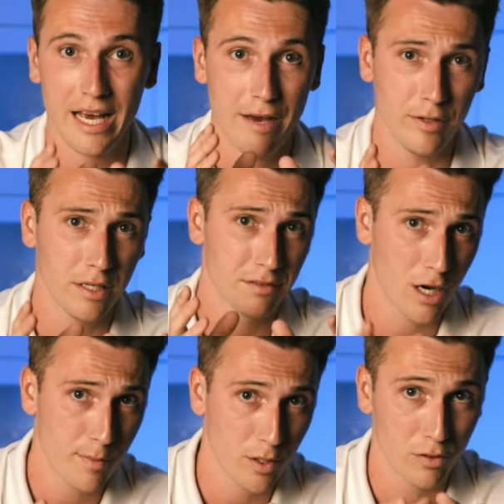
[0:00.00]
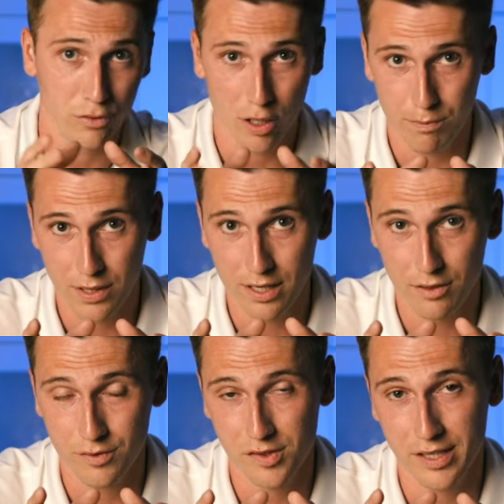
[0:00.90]
Having the diamond on the top part
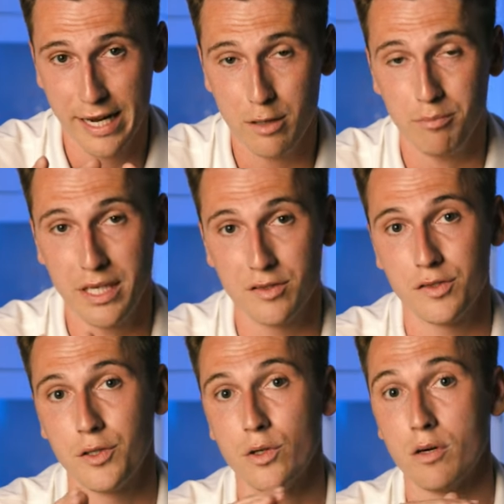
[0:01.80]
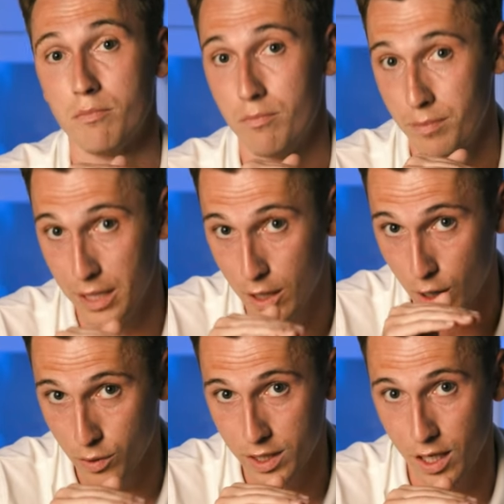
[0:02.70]
of the scale means you're
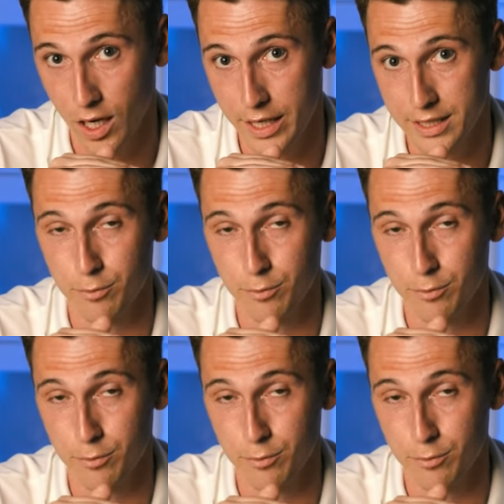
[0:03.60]
below the glide,